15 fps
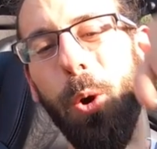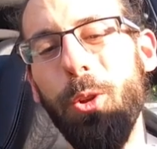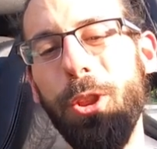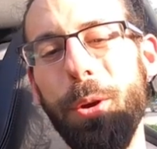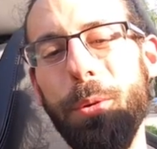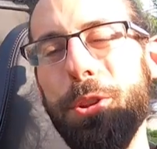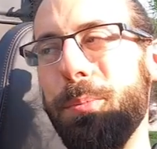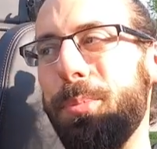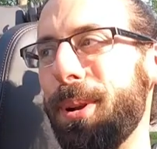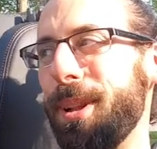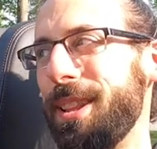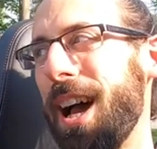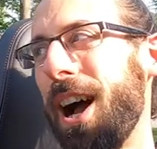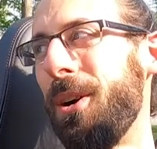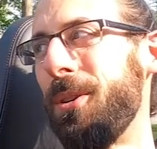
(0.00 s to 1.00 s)
hold it when you put
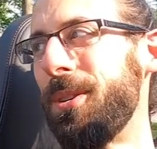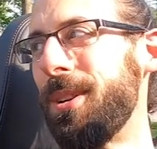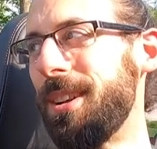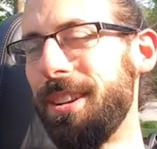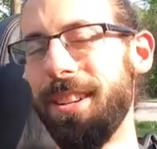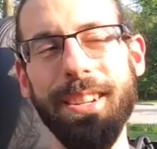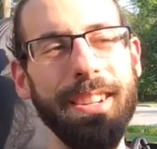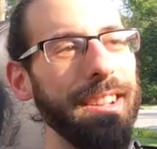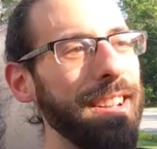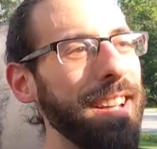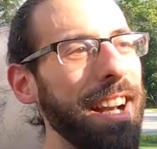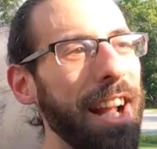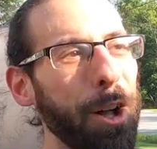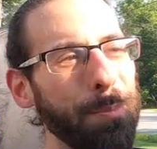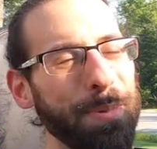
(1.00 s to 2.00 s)
it down,
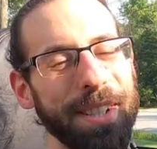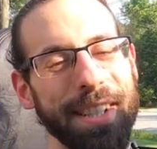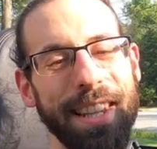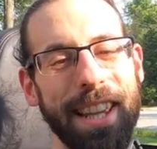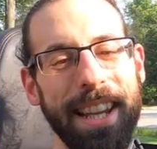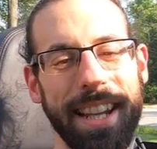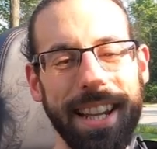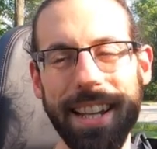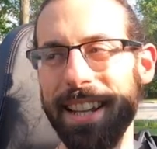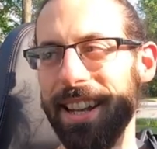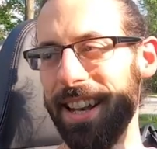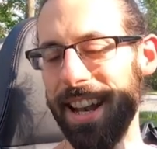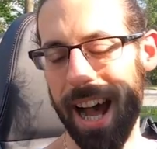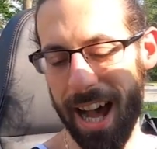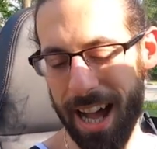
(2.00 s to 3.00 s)
it helps it like
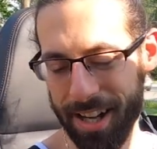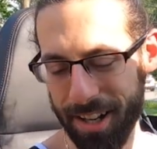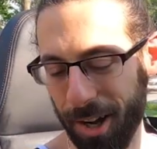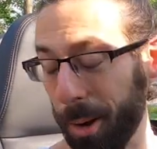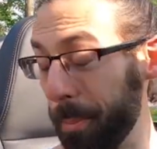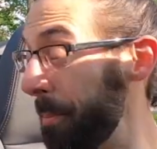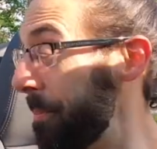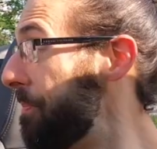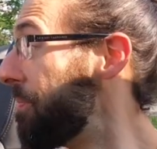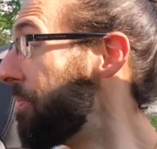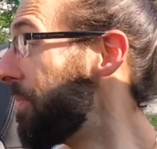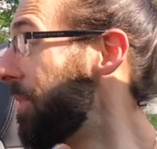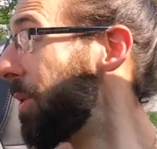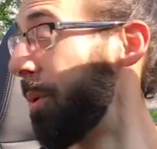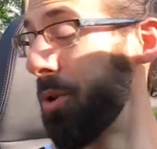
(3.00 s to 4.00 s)
not,
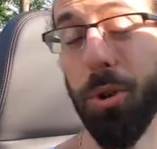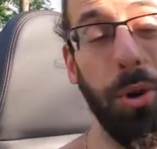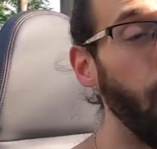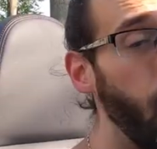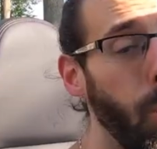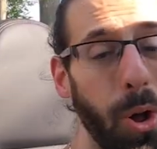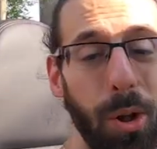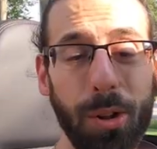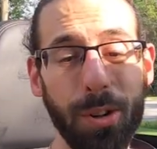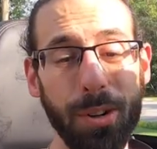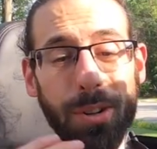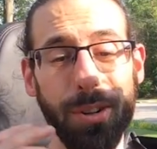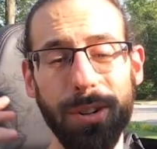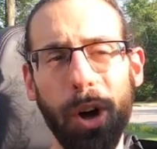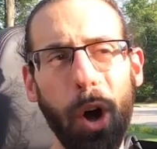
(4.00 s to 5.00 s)
what do you call?
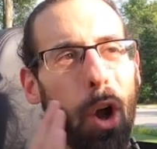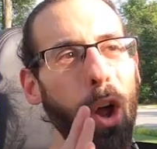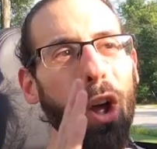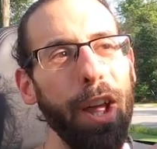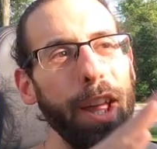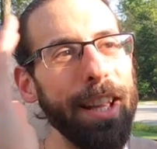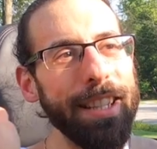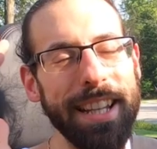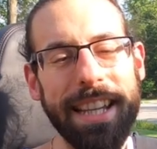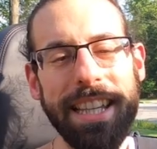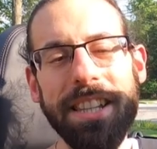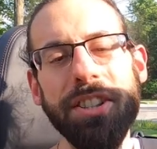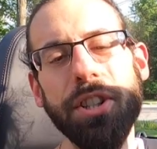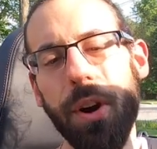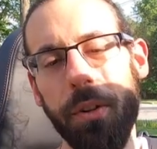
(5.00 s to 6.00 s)
It's like
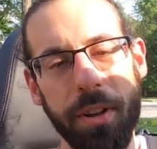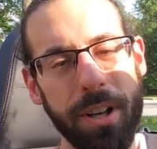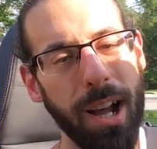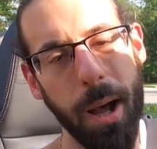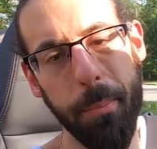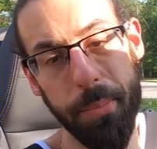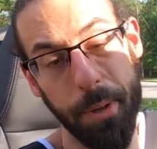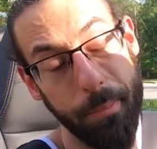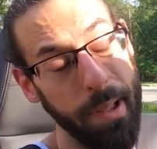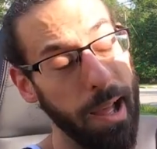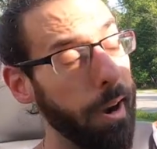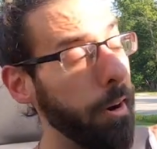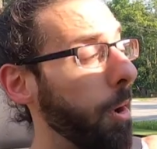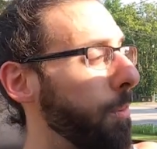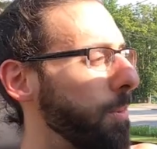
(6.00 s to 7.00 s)
easier on the top, but
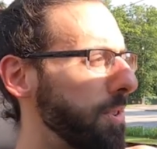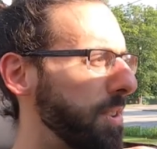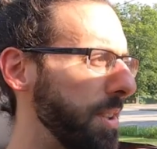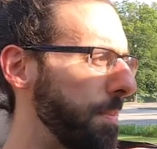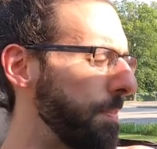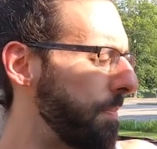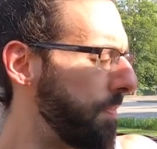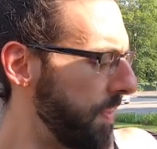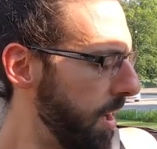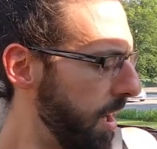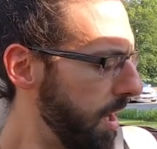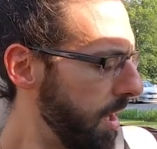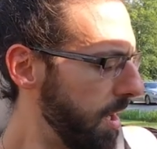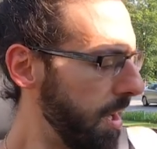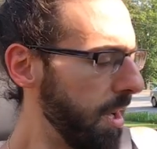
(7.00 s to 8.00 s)
I don't know, we'll see.
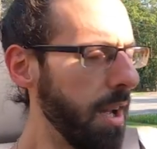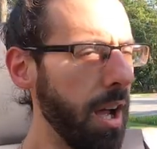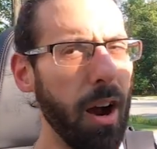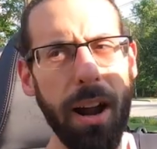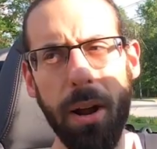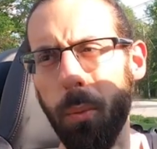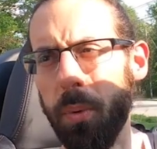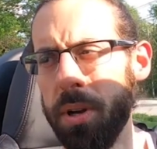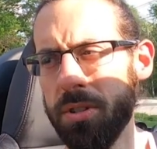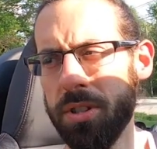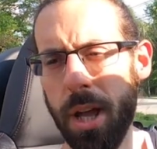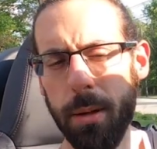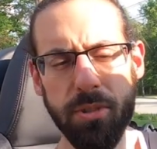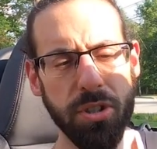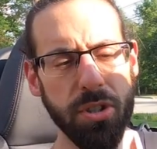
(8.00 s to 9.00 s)
All right,
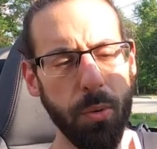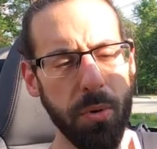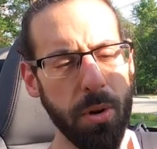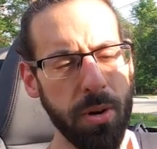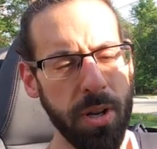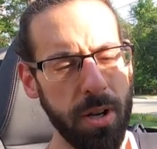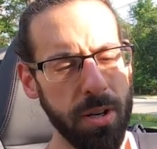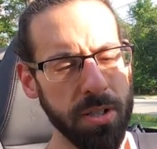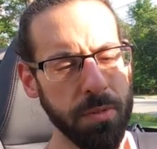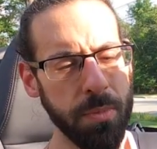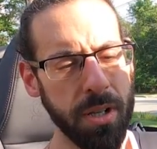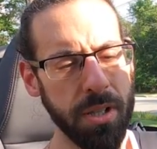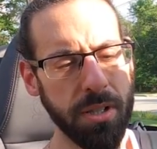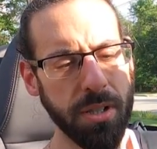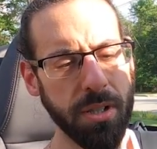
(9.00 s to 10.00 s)
windows up just so we don't hear as
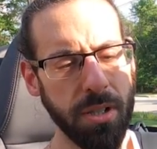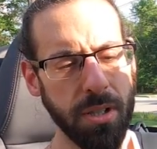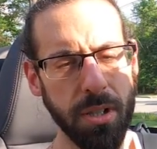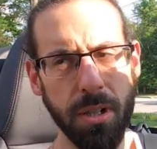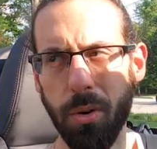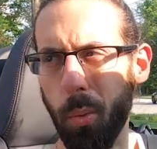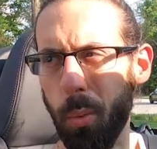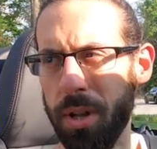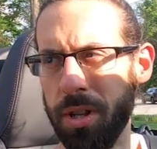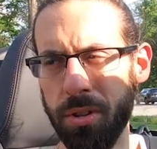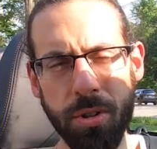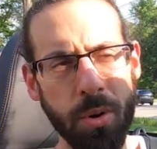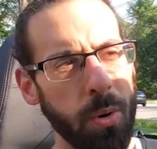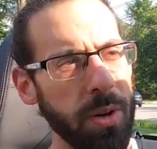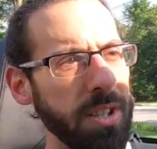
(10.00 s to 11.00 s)
much
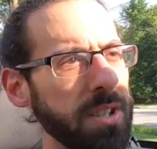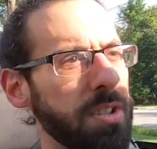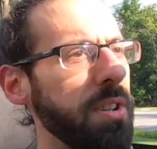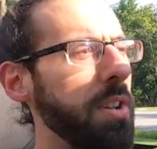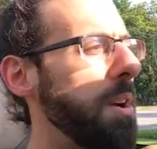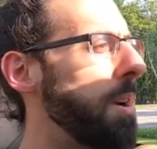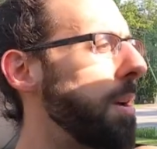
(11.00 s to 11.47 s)
wind noise.